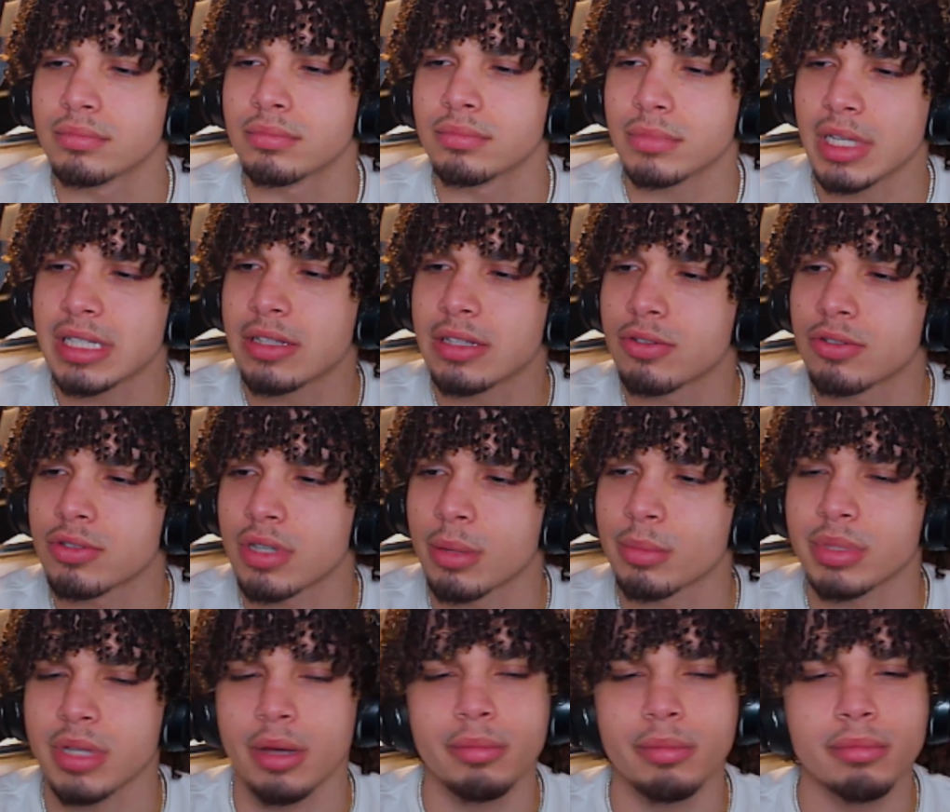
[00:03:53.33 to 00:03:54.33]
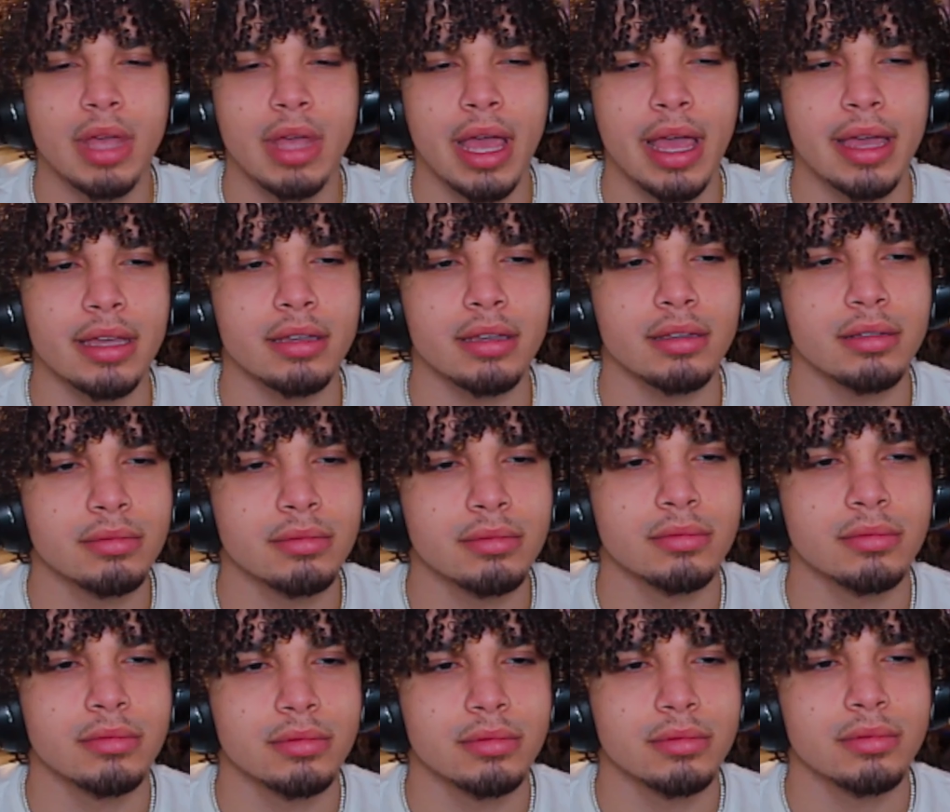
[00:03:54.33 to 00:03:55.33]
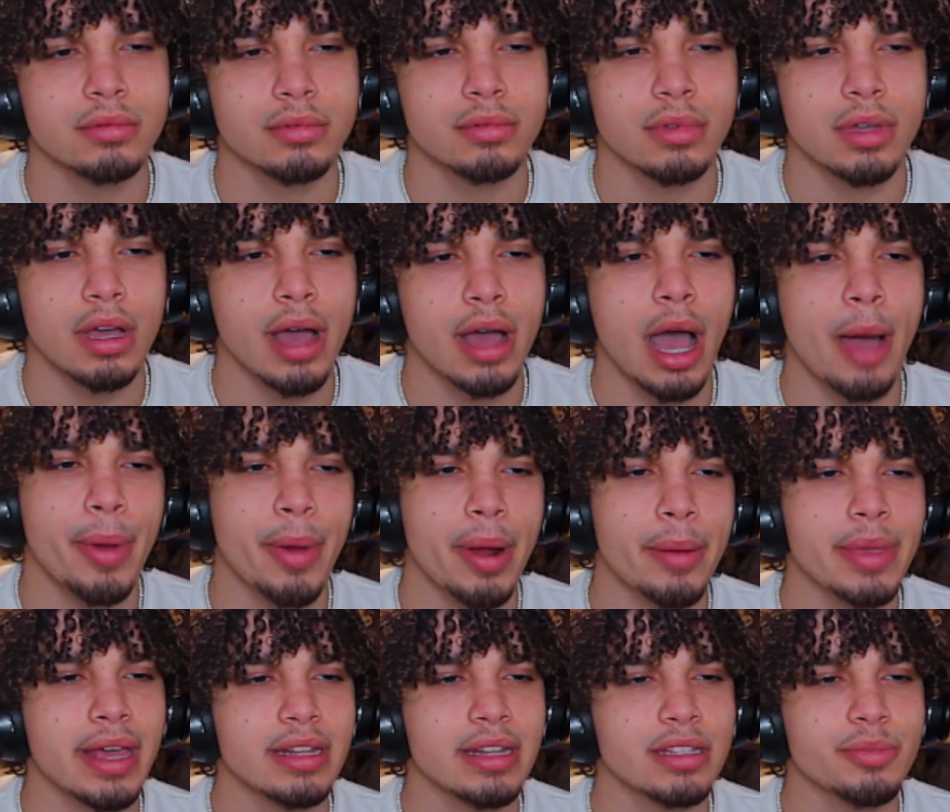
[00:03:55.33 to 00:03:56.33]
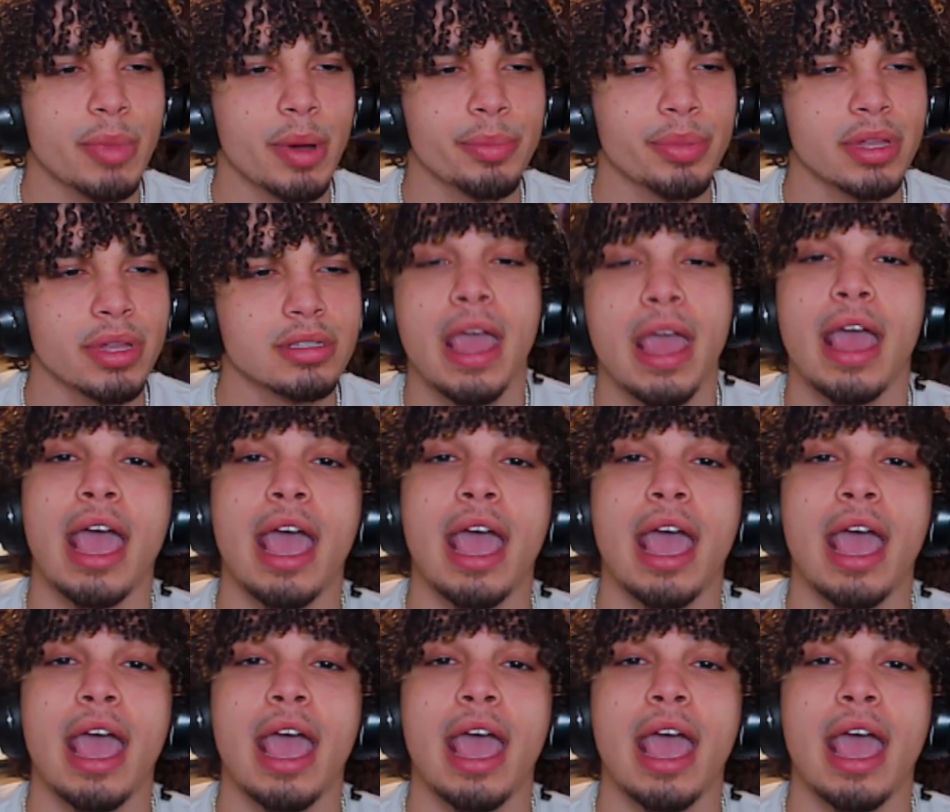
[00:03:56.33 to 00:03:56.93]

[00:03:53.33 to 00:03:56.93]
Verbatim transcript: Nice little something, something. Hey, I'll probably add it to my playlist.